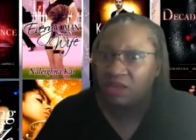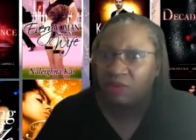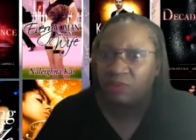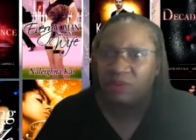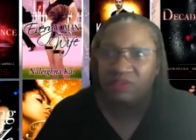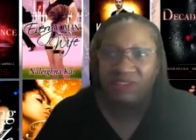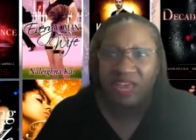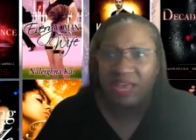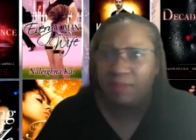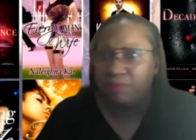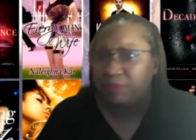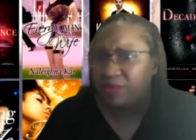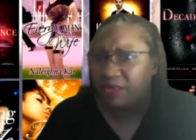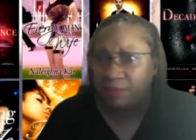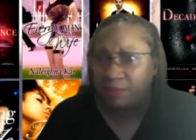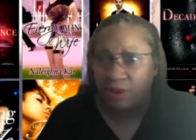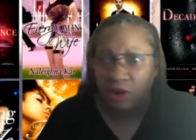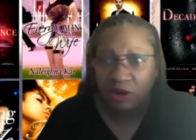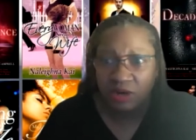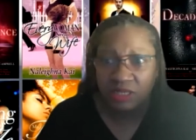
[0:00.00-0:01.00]
we've had
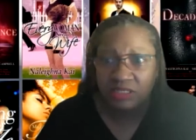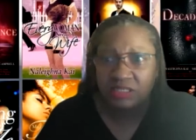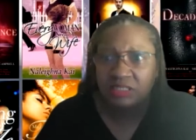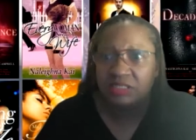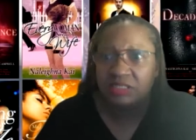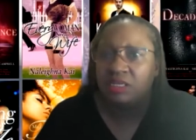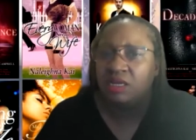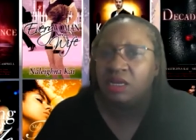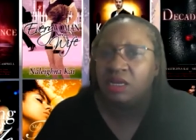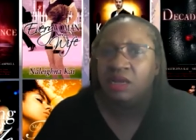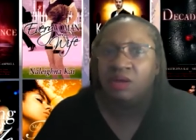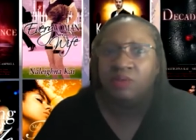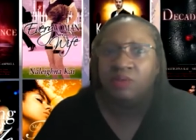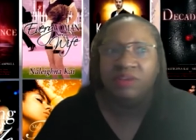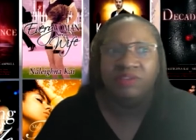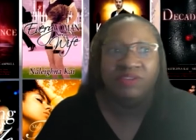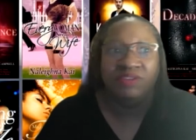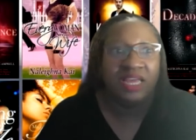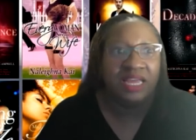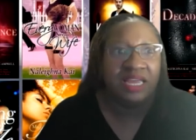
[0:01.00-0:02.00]
bm hardin
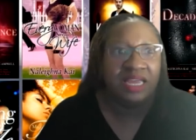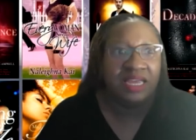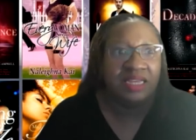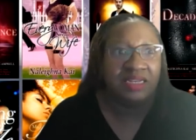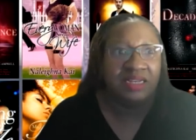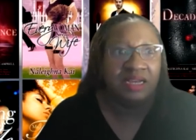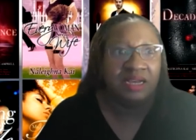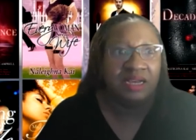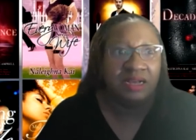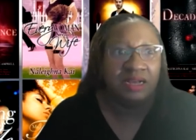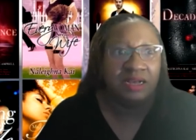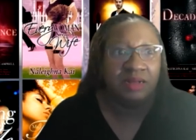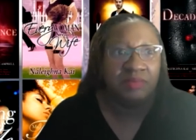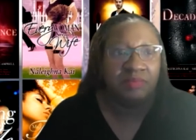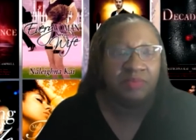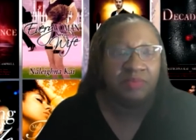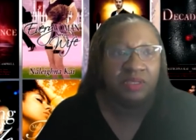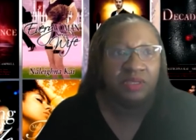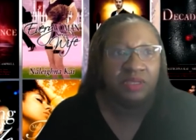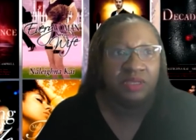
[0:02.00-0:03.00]
we've had um,